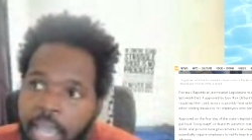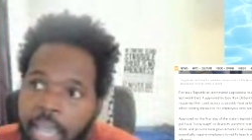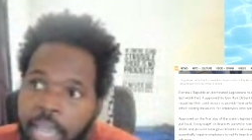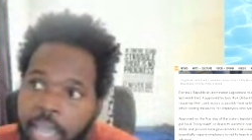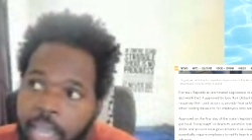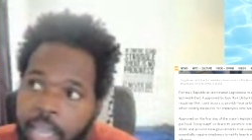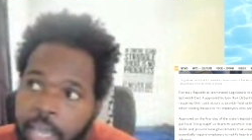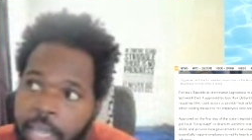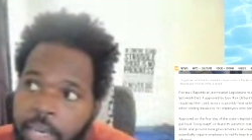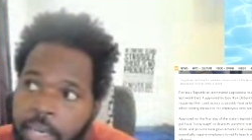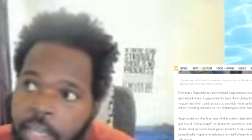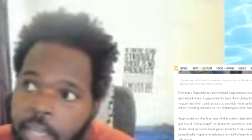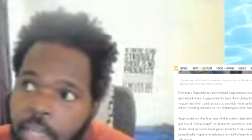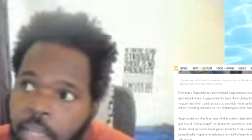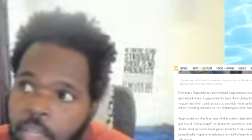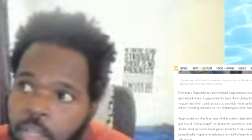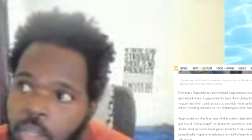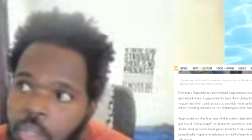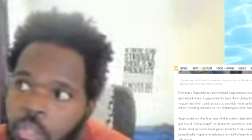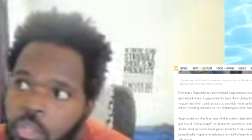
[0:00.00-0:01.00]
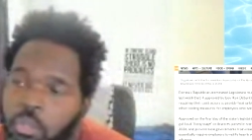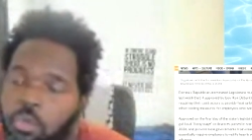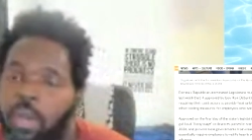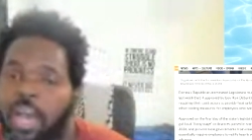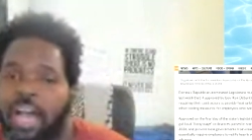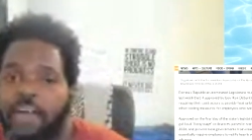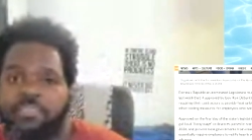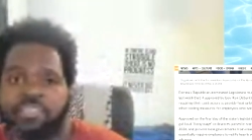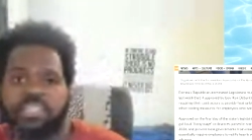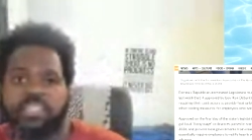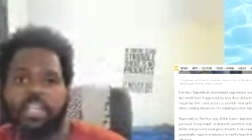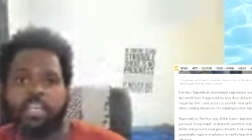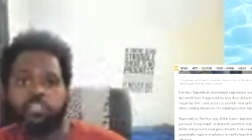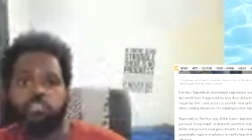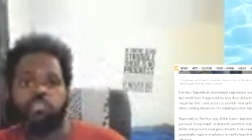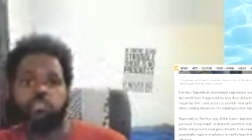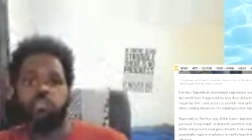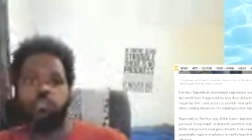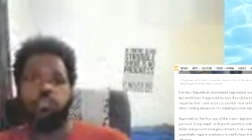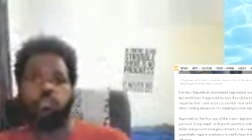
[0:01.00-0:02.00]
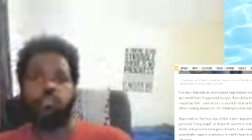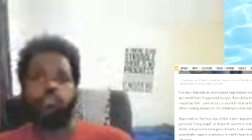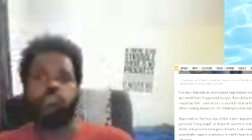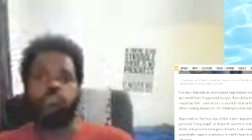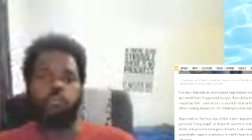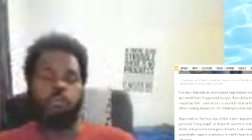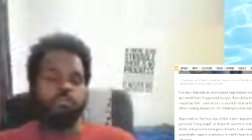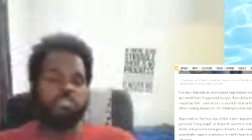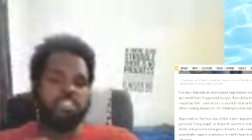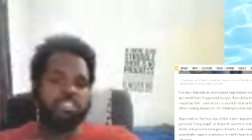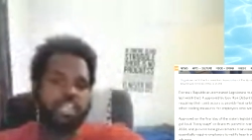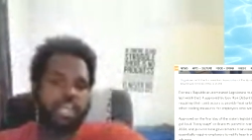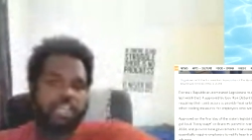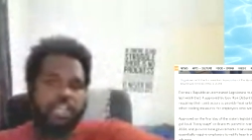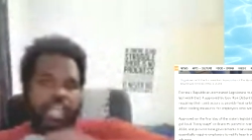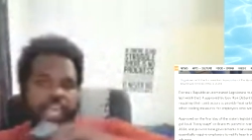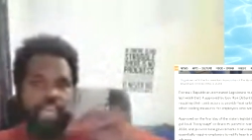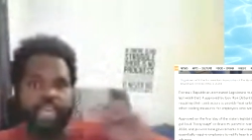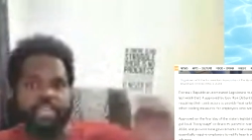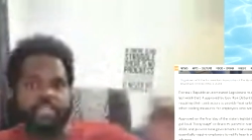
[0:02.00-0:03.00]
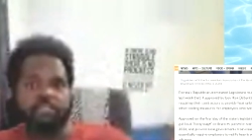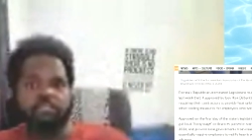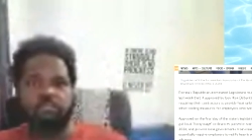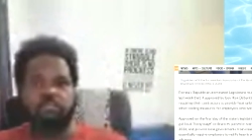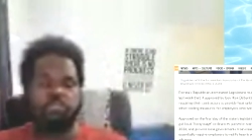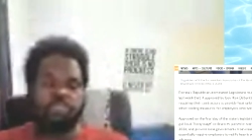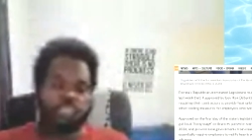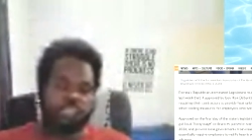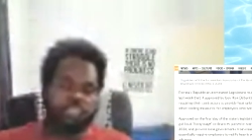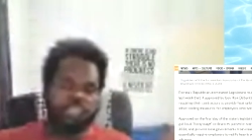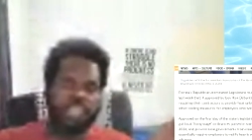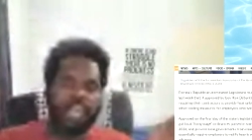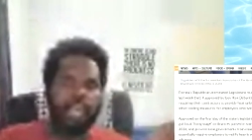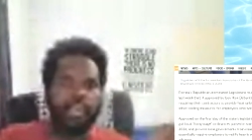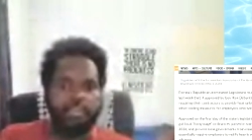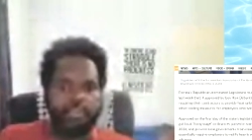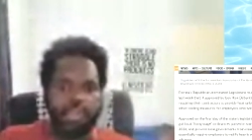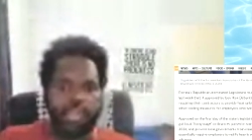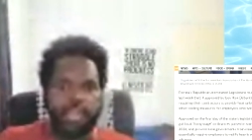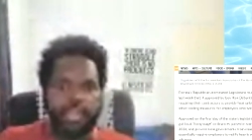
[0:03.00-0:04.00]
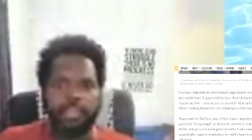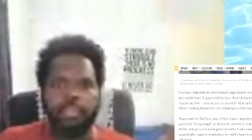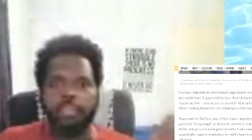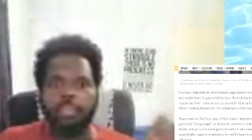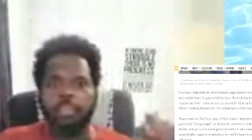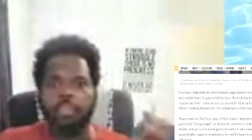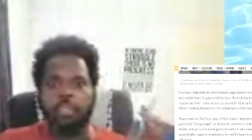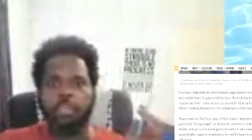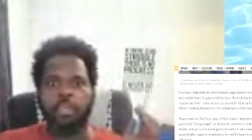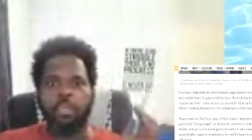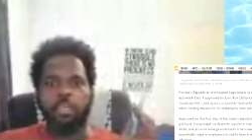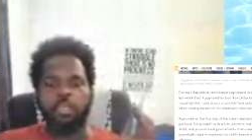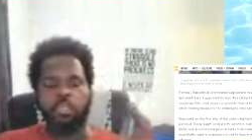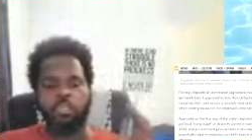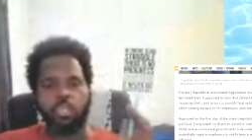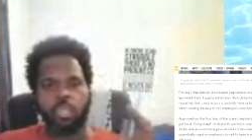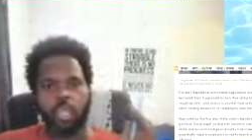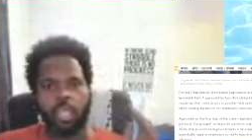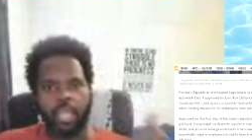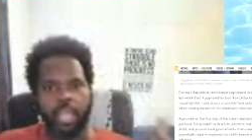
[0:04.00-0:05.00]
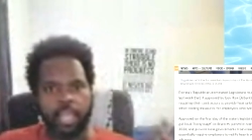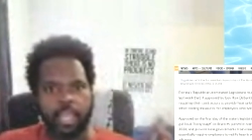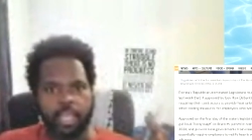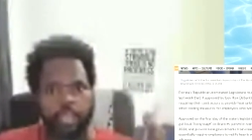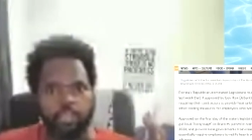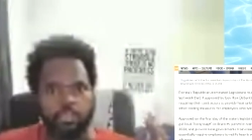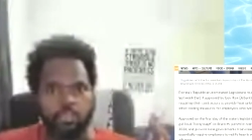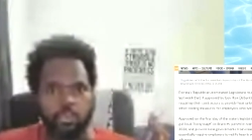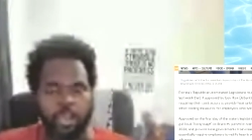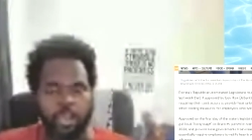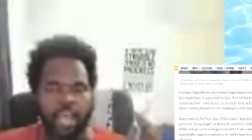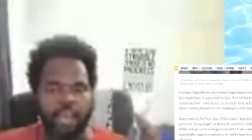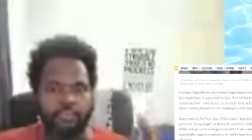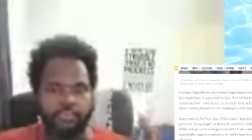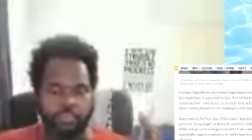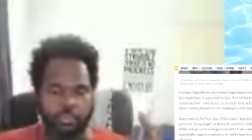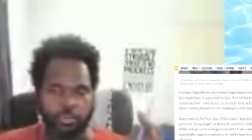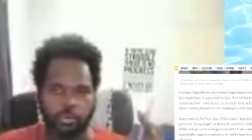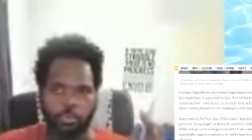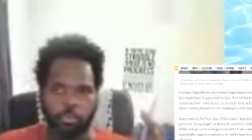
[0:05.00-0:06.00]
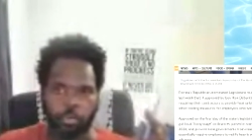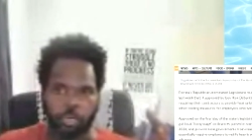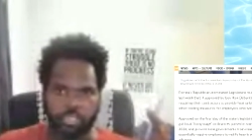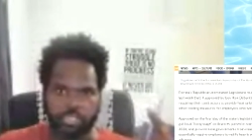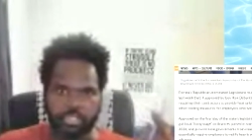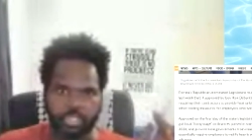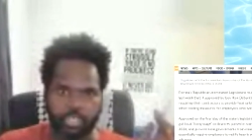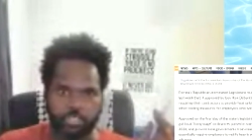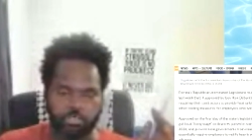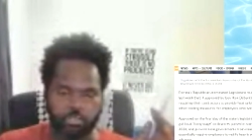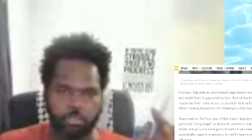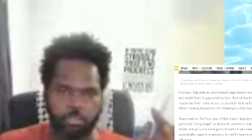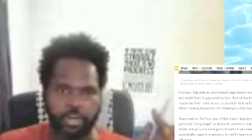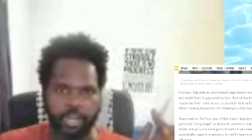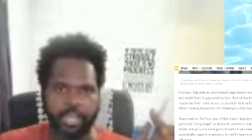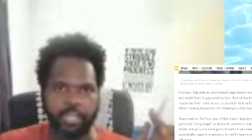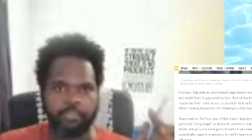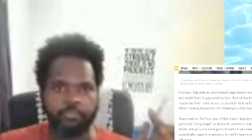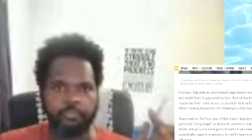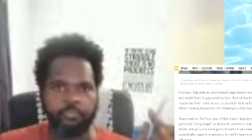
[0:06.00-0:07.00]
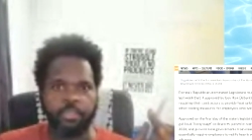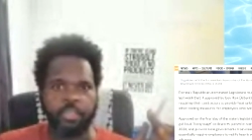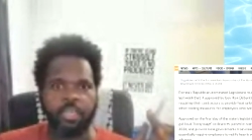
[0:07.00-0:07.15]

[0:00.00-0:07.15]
And you have a schedule from Sunday to Saturday and you have your work schedule, right?